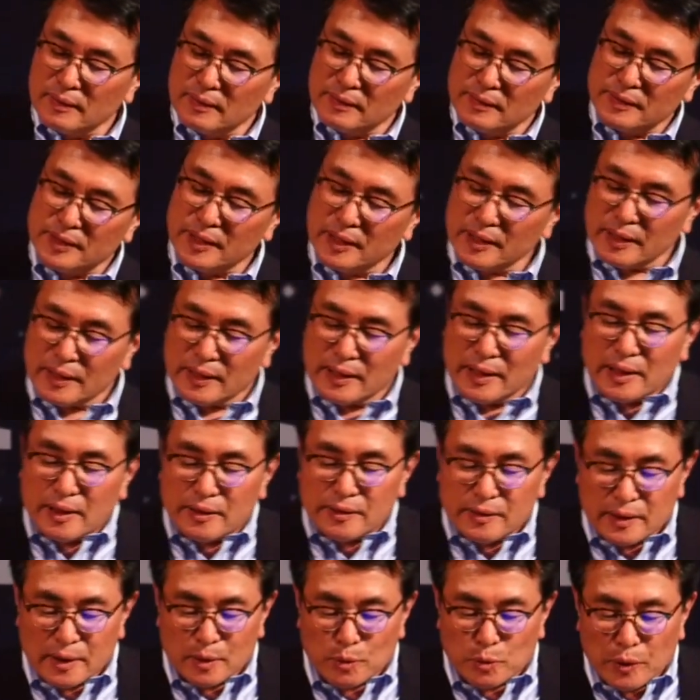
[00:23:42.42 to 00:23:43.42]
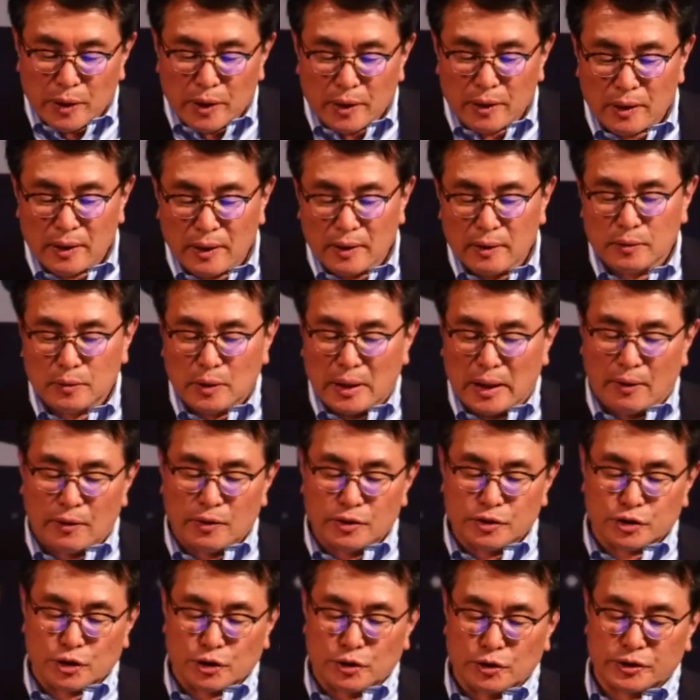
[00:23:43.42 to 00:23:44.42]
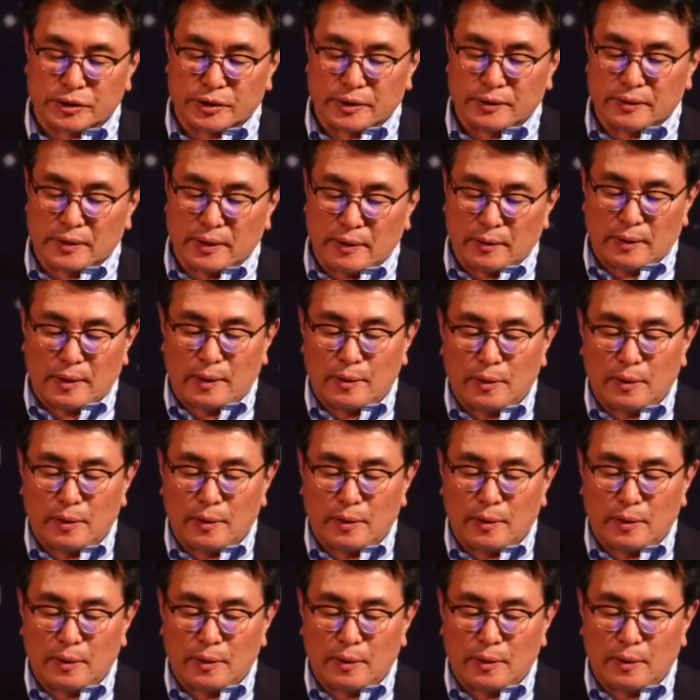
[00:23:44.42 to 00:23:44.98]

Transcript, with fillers: the area where our church and uh,